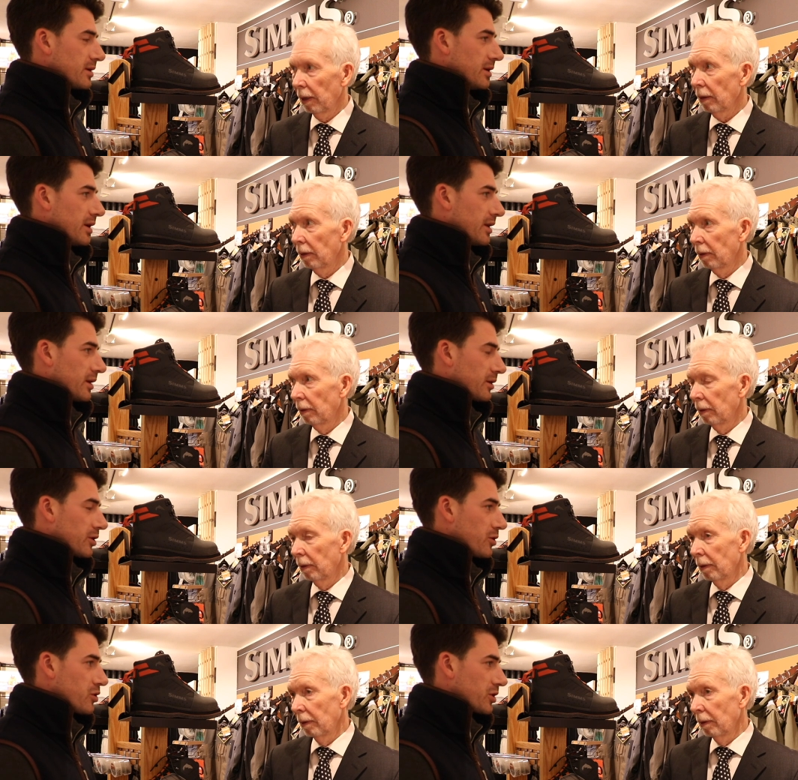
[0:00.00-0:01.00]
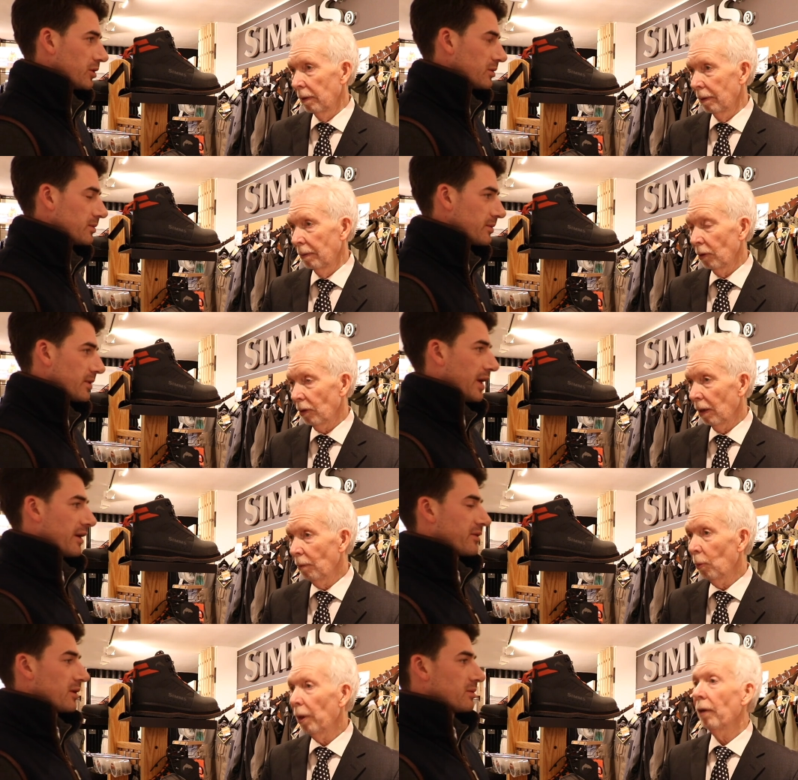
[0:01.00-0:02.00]
Speaker 1: another crucial have come
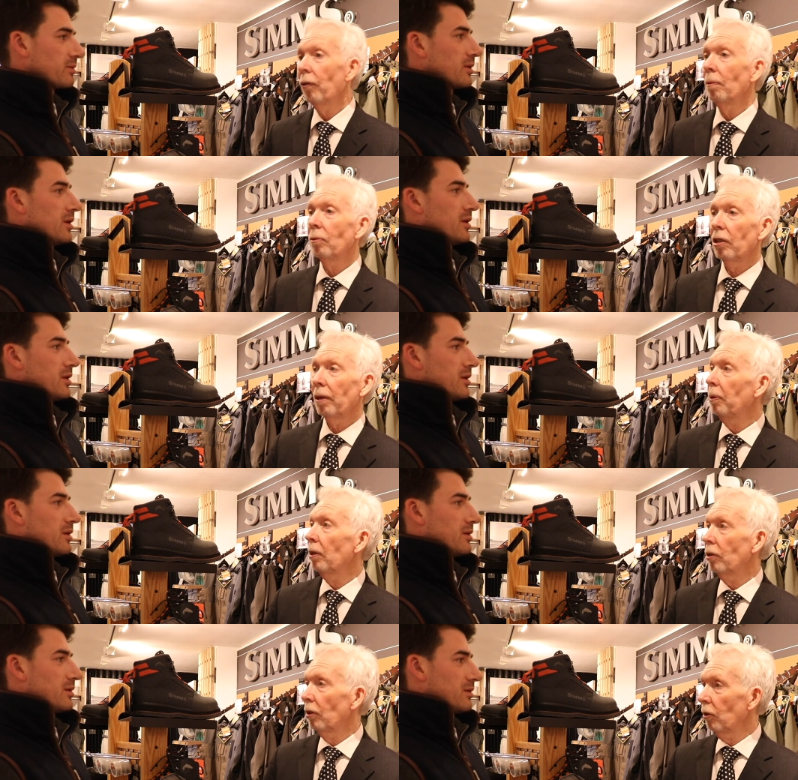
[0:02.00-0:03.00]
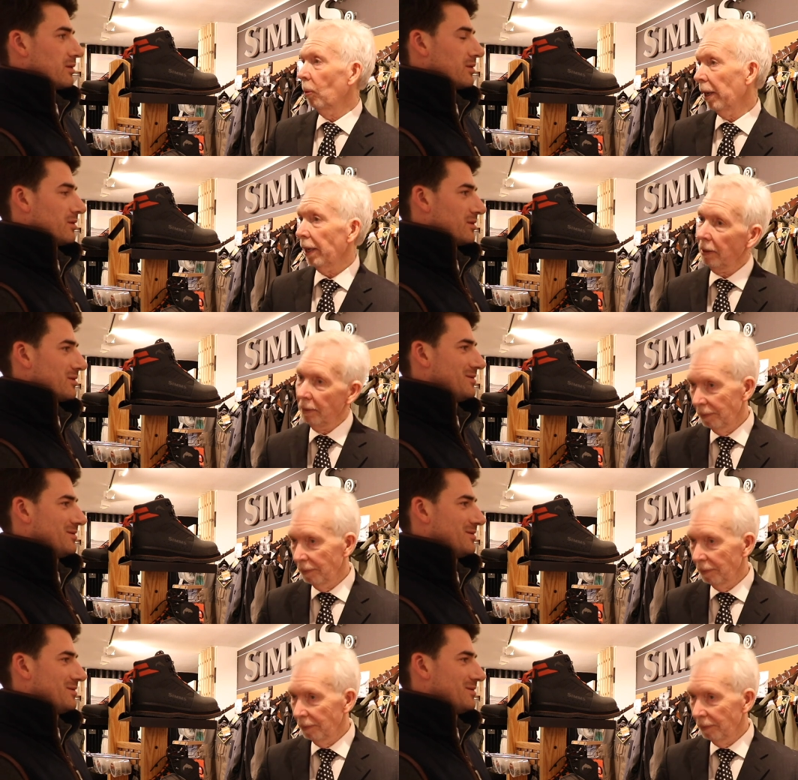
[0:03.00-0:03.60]
away from tippets and twang.